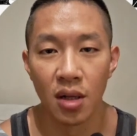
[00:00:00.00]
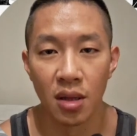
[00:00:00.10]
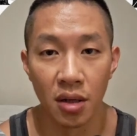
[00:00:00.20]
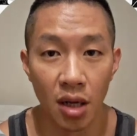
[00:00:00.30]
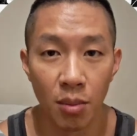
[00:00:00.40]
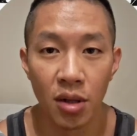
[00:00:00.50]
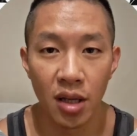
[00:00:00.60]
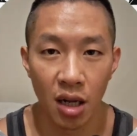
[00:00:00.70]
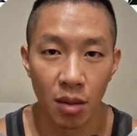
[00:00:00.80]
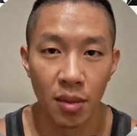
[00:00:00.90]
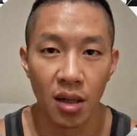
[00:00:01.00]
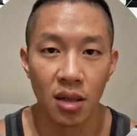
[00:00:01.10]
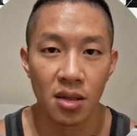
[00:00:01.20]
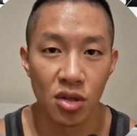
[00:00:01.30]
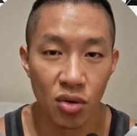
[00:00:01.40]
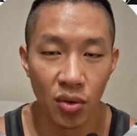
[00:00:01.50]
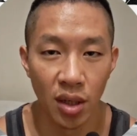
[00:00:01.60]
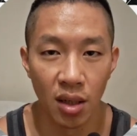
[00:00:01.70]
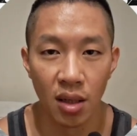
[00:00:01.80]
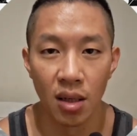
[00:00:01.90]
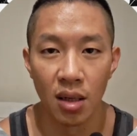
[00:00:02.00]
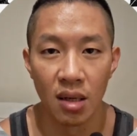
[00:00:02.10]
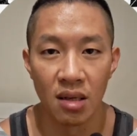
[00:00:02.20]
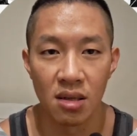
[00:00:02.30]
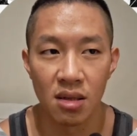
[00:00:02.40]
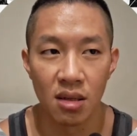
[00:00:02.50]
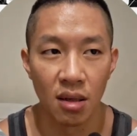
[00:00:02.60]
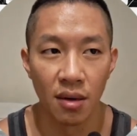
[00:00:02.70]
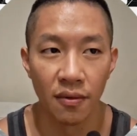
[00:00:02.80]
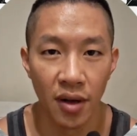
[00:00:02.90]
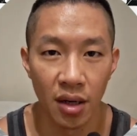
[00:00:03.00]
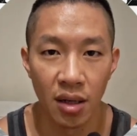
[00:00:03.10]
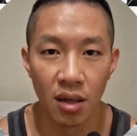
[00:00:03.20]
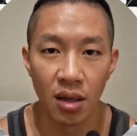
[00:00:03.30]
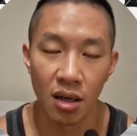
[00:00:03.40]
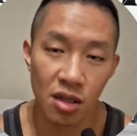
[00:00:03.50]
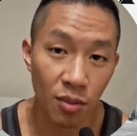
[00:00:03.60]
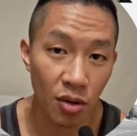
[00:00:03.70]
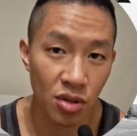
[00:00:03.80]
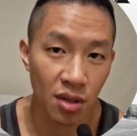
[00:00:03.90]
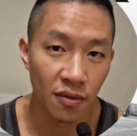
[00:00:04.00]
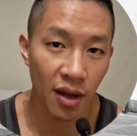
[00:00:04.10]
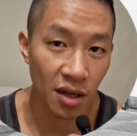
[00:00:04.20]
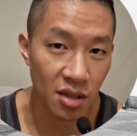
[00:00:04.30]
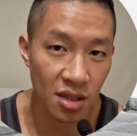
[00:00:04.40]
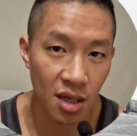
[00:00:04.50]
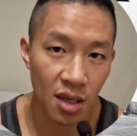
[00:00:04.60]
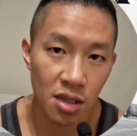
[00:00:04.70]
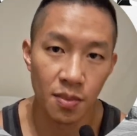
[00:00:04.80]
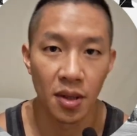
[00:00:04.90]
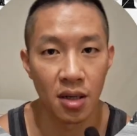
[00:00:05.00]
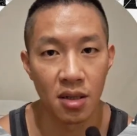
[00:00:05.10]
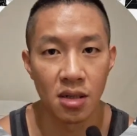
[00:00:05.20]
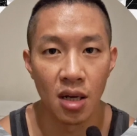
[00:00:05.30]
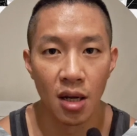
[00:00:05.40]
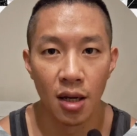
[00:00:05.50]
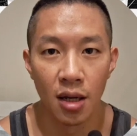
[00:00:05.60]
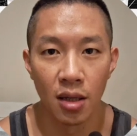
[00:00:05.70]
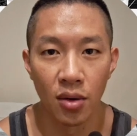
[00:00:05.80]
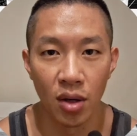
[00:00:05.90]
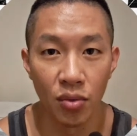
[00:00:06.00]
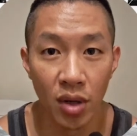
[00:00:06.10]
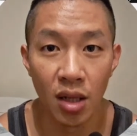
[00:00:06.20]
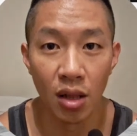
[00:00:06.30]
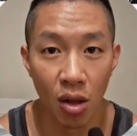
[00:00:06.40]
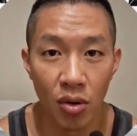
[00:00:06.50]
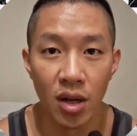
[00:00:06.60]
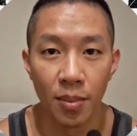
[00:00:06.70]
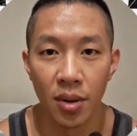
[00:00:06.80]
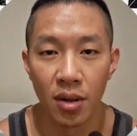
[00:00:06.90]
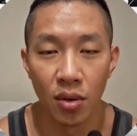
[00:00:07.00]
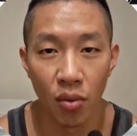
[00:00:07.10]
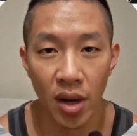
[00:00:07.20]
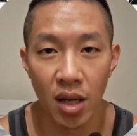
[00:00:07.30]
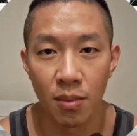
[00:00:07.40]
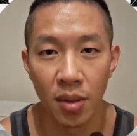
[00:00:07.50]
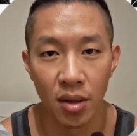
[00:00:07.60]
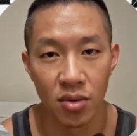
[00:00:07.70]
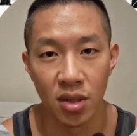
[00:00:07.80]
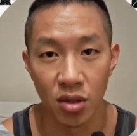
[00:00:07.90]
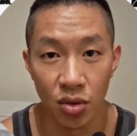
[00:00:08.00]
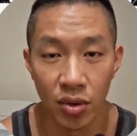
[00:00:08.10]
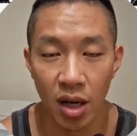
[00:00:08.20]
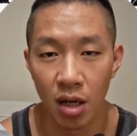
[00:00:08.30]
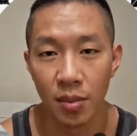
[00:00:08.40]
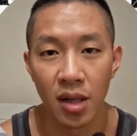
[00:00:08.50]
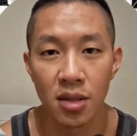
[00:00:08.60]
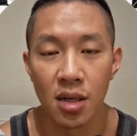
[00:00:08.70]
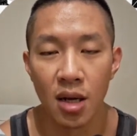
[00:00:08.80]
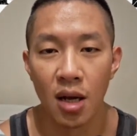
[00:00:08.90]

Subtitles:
The double kettlebell swing is a very explosive exercise because you can really load up the weight by using two kettlebells.